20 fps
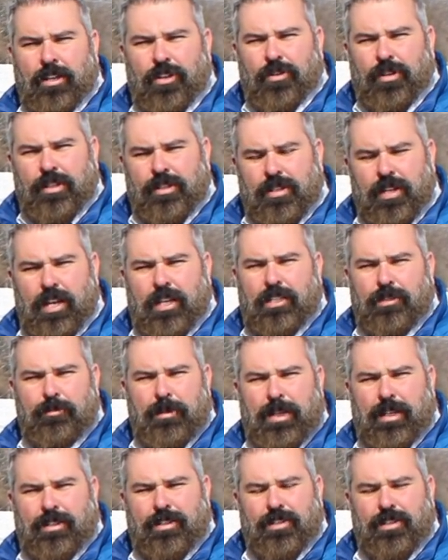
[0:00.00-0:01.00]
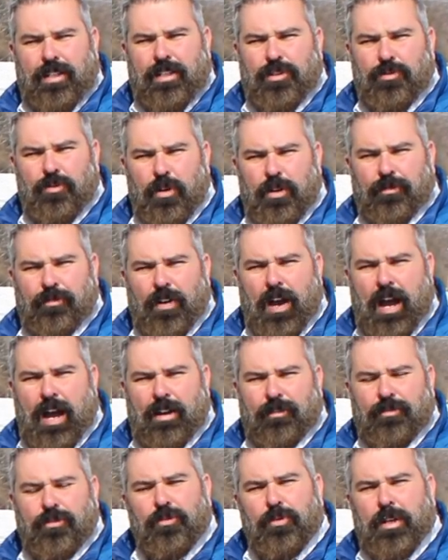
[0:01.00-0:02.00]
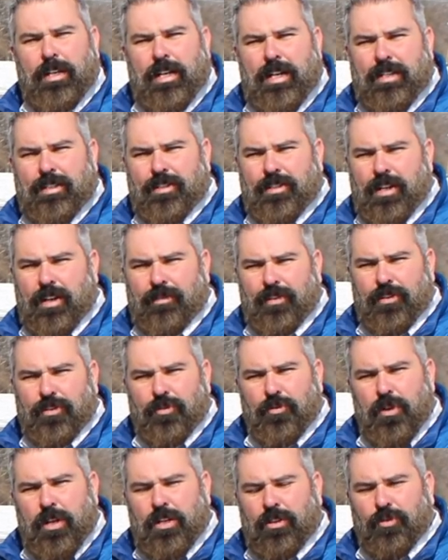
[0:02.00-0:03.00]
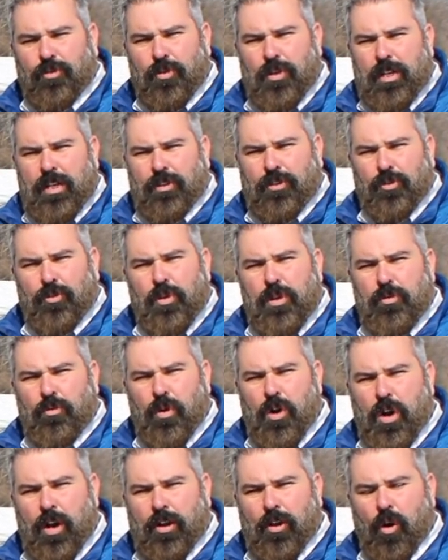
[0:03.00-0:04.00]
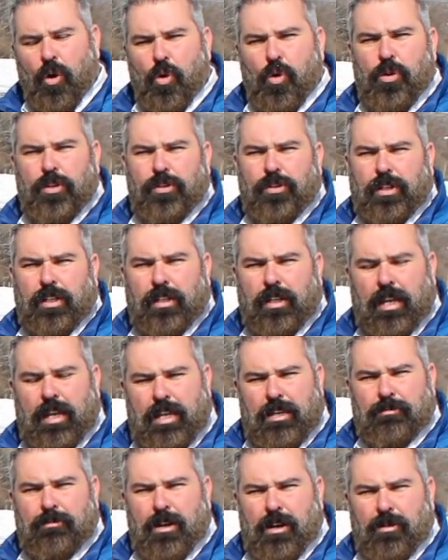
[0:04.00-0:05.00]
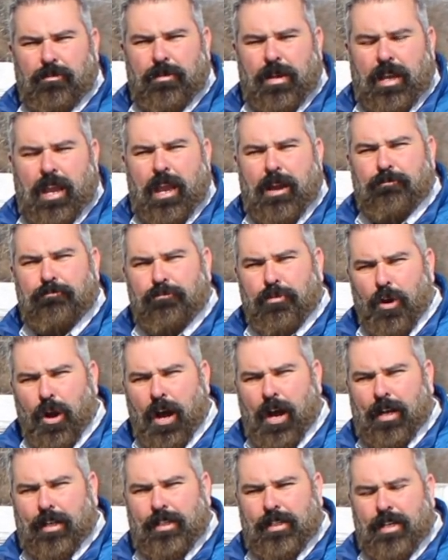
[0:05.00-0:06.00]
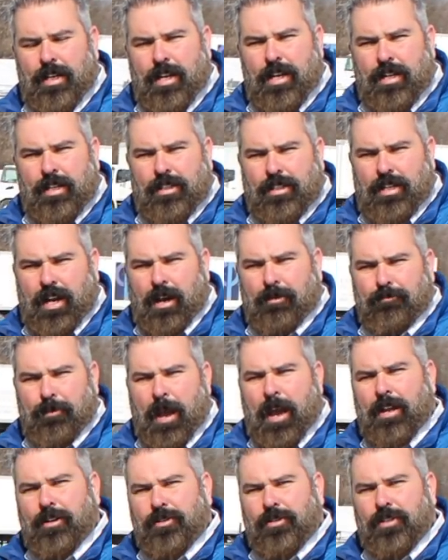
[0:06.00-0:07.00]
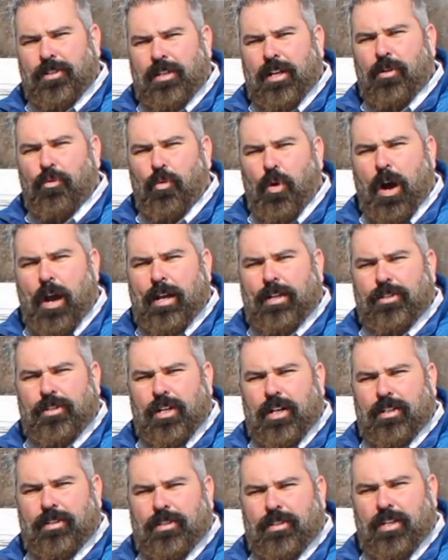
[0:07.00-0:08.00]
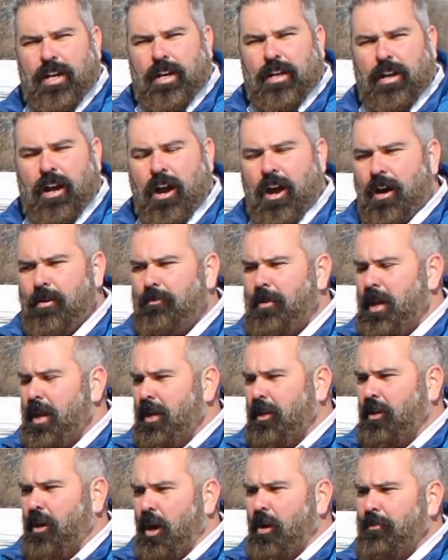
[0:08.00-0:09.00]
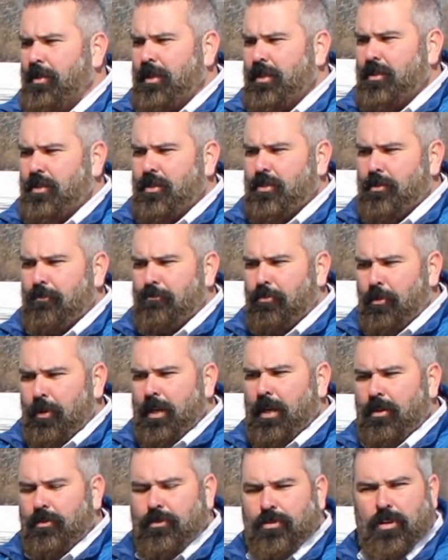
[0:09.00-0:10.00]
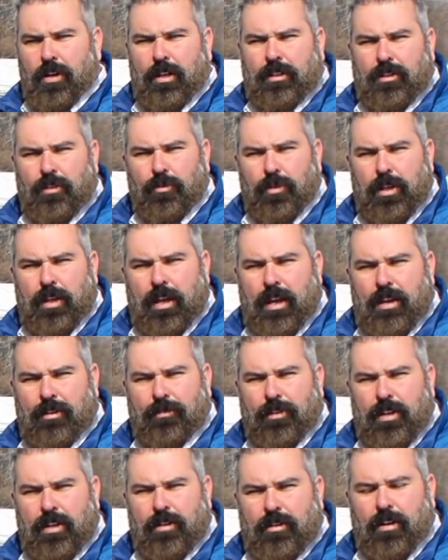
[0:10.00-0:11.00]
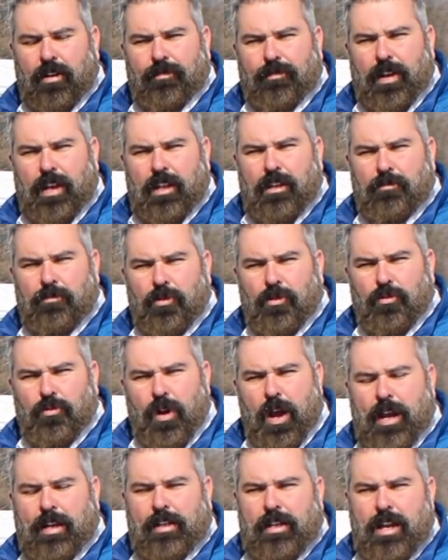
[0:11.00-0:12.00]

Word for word: You can text me at 615 397 3331, or you can email me at brock.patterson at wyattjohnson.com. Call me. This is a pre owned truck that we have here available right